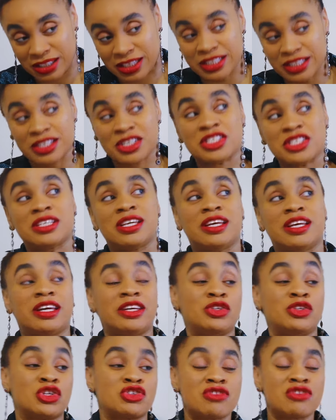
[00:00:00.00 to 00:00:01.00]
Let's just say
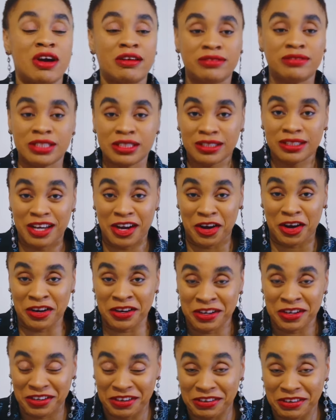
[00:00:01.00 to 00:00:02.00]
you're traveling
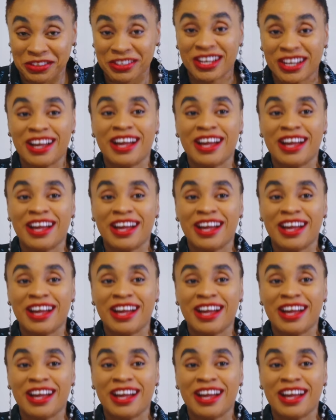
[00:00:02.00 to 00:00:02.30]
now.